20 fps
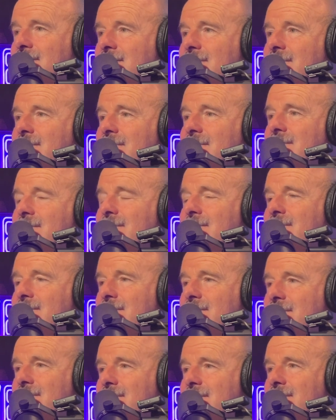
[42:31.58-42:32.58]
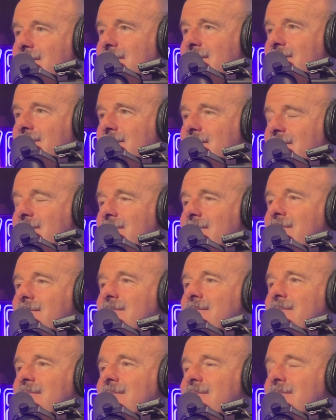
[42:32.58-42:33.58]

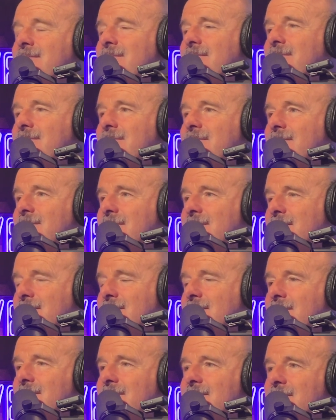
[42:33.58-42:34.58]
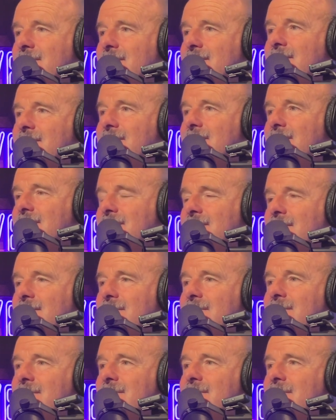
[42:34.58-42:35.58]

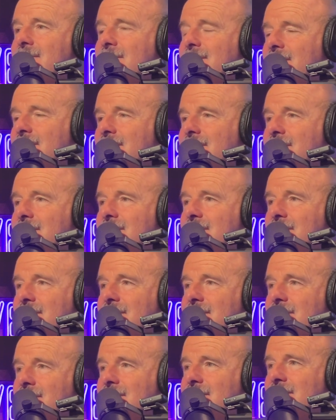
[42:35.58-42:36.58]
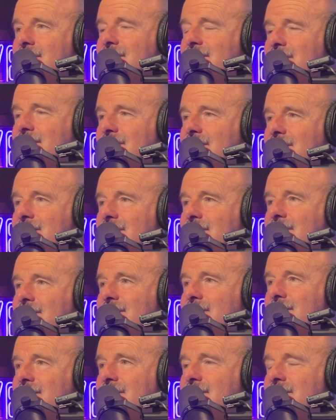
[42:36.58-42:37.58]

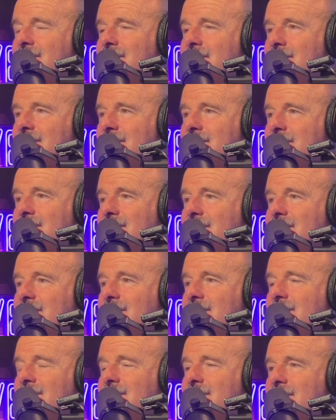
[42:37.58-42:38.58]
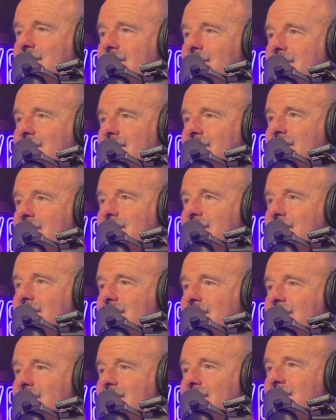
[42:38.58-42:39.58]
This person isn't speaking.